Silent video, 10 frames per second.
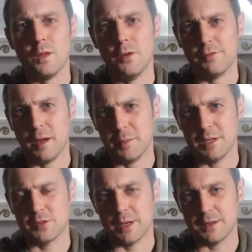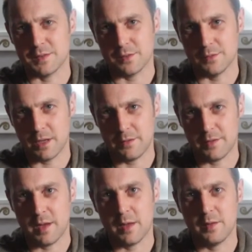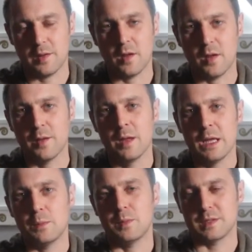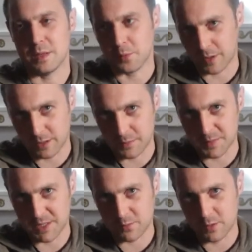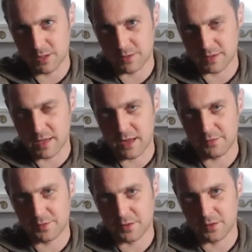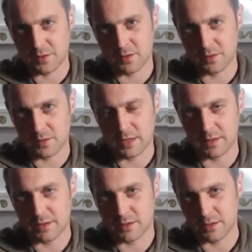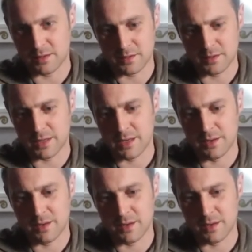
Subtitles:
a family trying to survive in a post-apocalyptic world in